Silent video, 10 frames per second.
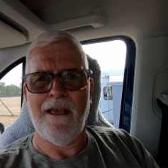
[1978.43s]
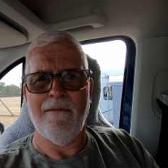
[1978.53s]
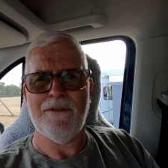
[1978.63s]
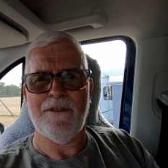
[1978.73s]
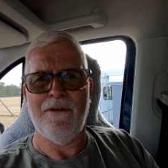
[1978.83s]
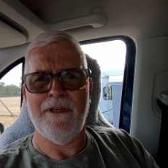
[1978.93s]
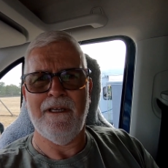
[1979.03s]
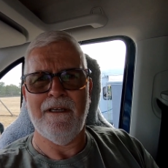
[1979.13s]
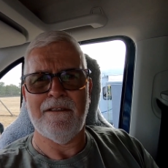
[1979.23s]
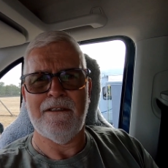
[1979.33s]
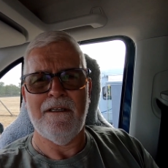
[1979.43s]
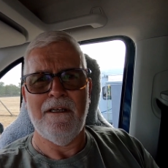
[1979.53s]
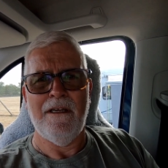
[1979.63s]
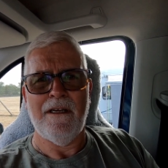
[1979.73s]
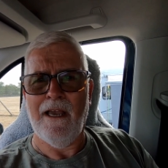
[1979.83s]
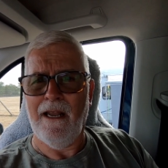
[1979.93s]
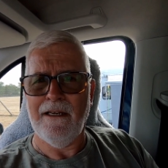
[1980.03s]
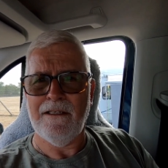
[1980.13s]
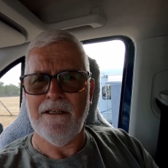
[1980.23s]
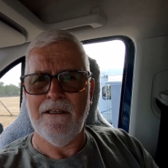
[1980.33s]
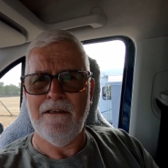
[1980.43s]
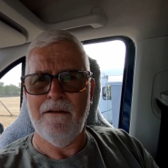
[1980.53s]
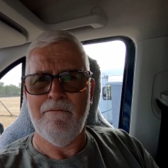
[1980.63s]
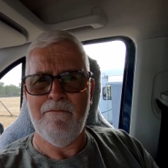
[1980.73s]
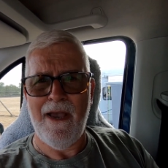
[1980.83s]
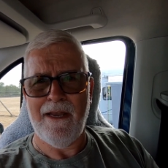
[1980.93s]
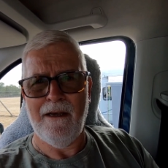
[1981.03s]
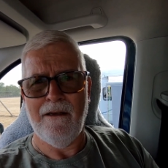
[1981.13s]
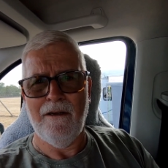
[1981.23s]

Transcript: campsite at Kellington Manor